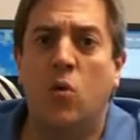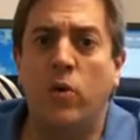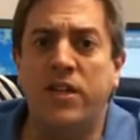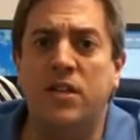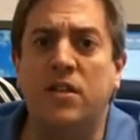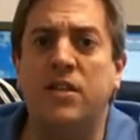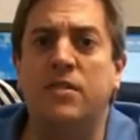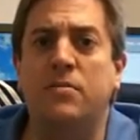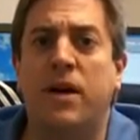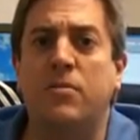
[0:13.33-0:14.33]
Recently,
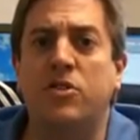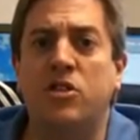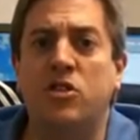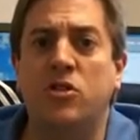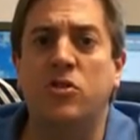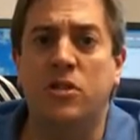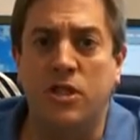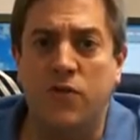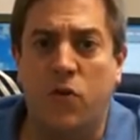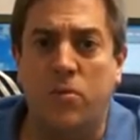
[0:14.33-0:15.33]
some mathematicians used this